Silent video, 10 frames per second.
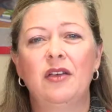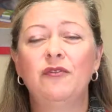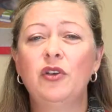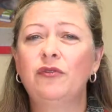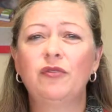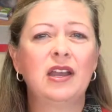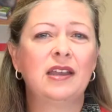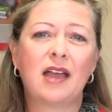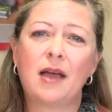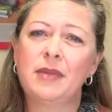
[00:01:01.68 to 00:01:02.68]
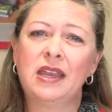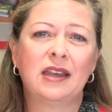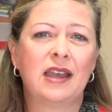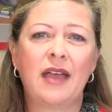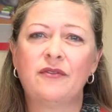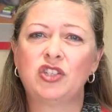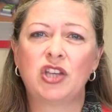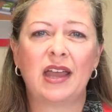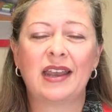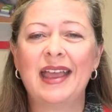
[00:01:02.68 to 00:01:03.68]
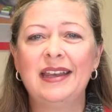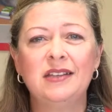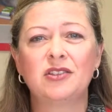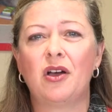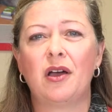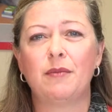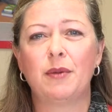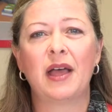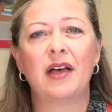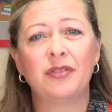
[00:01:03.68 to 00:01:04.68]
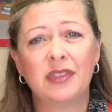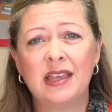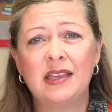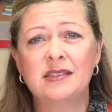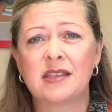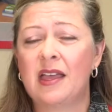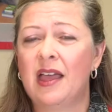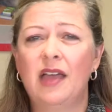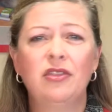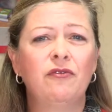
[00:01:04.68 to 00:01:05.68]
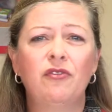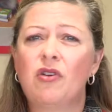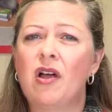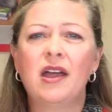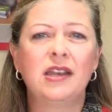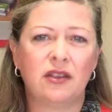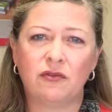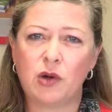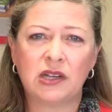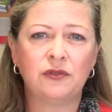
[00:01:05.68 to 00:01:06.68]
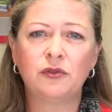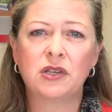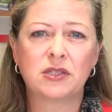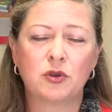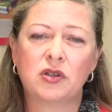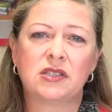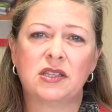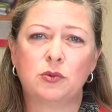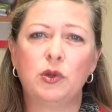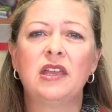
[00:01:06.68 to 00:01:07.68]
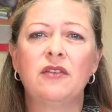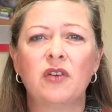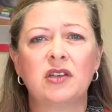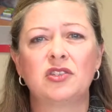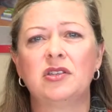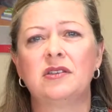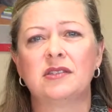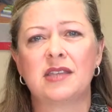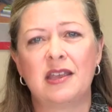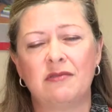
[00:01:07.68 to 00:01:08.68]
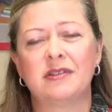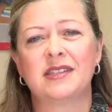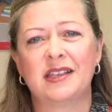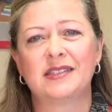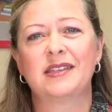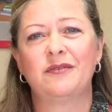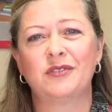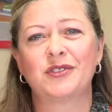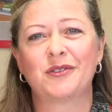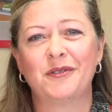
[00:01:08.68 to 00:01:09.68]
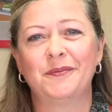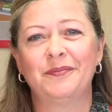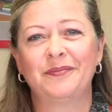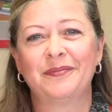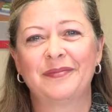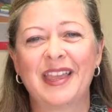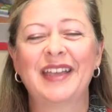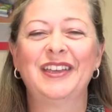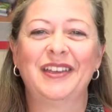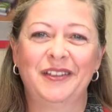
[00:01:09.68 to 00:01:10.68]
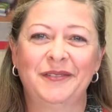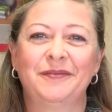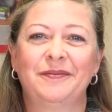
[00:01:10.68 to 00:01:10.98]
Feel free to come in and have a chat anytime about these and the variety of wonderful experiences we give our students here at St. Stephen's School. Thank you.